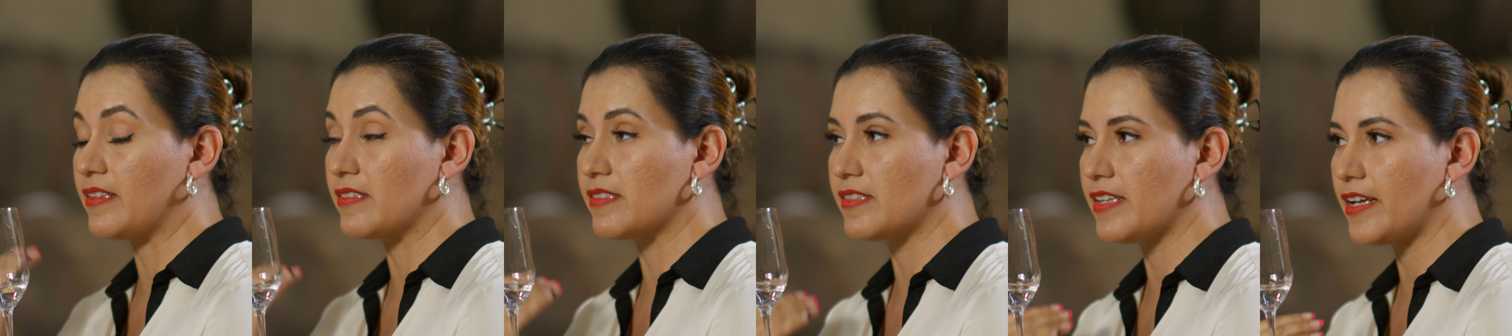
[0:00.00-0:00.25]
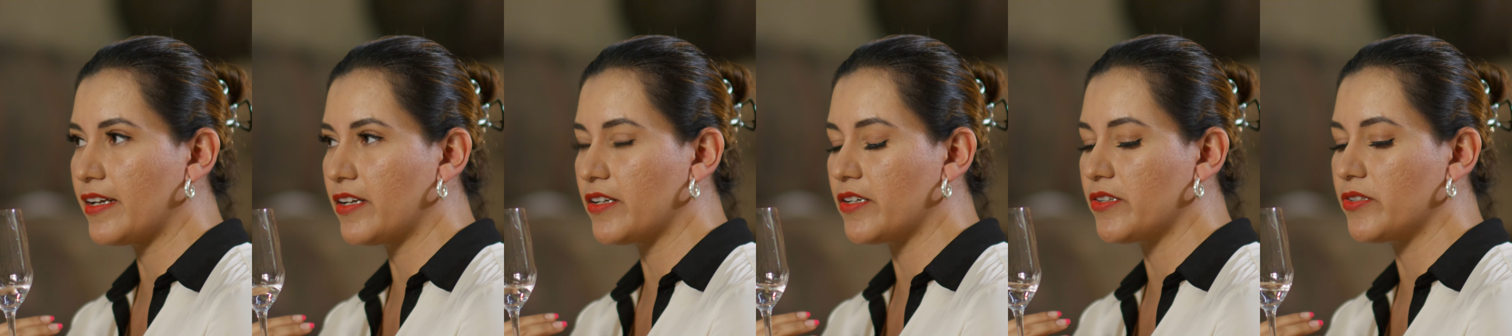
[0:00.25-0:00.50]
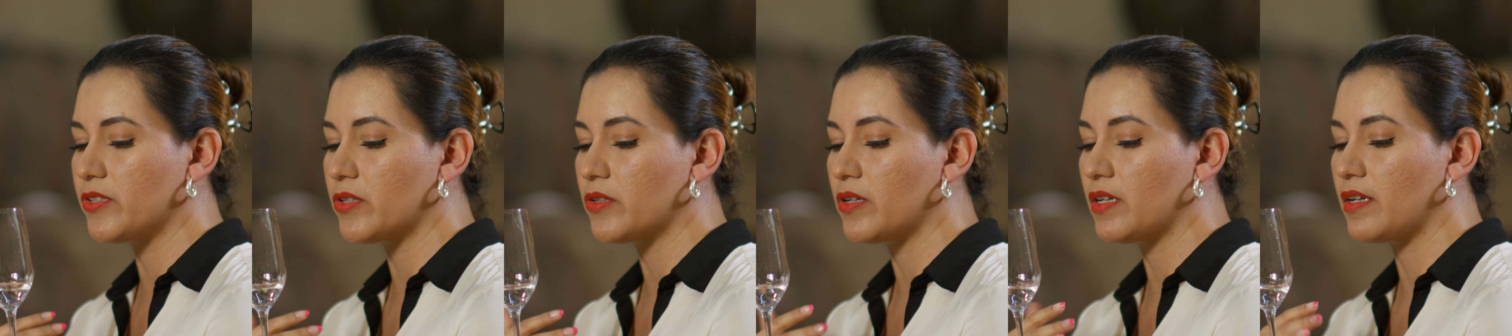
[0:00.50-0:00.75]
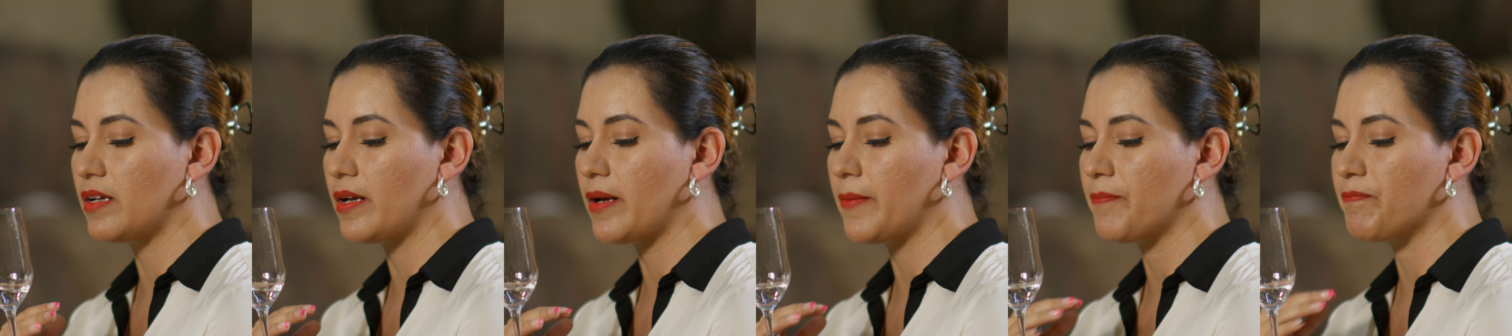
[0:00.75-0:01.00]
the second,
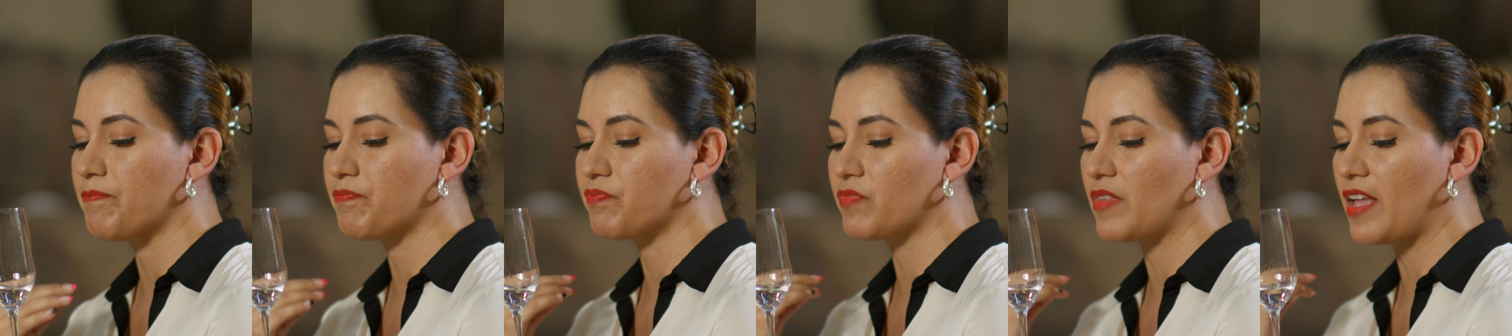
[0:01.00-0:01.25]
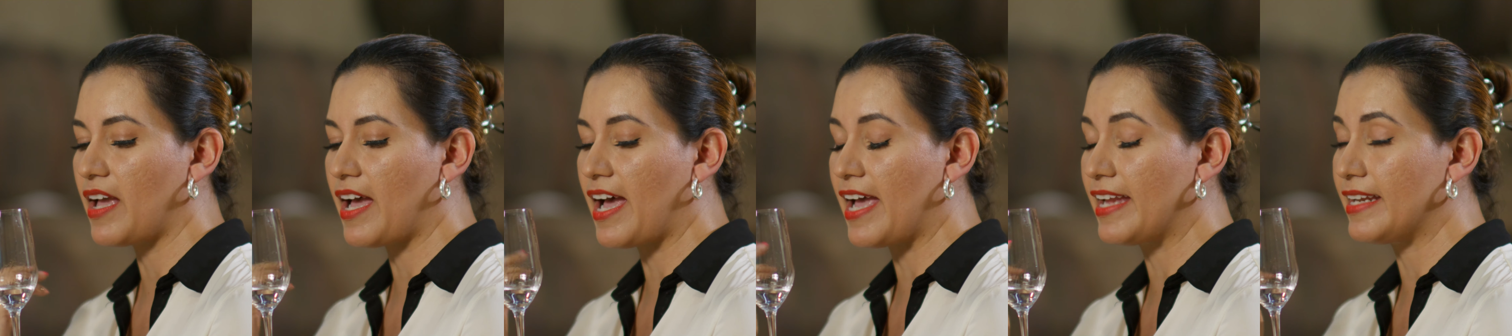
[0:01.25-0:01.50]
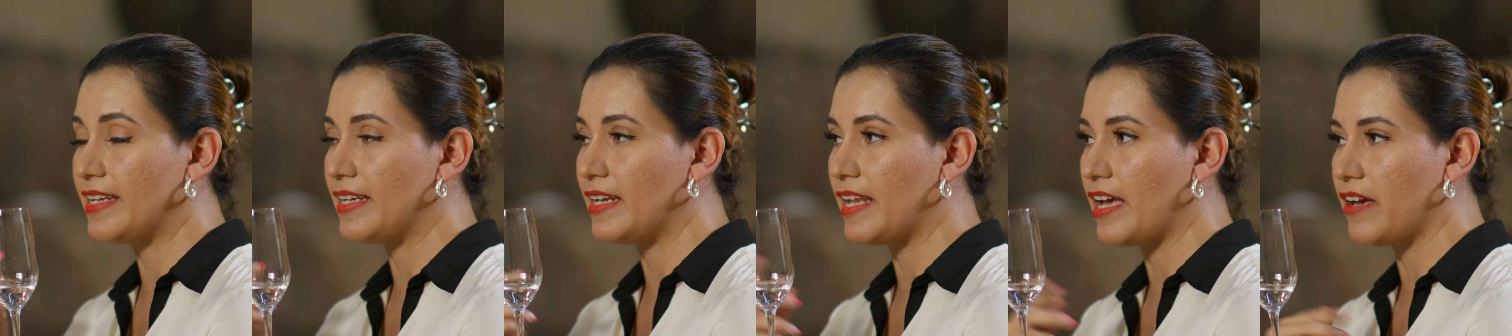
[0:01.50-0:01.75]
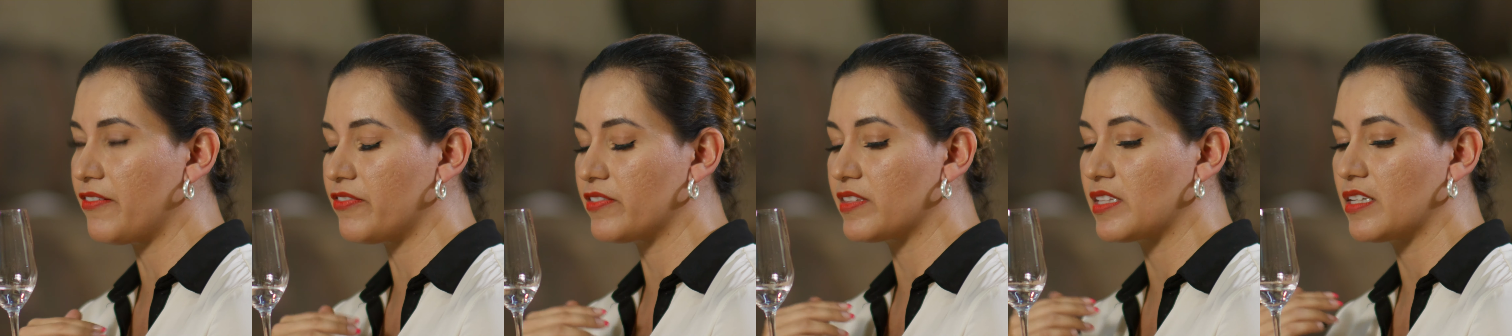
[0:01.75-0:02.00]
I
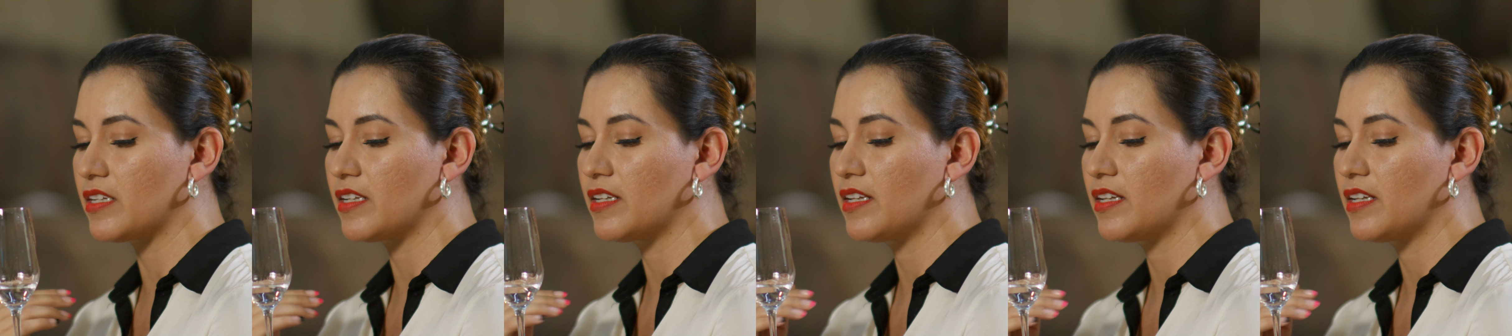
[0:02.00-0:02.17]
left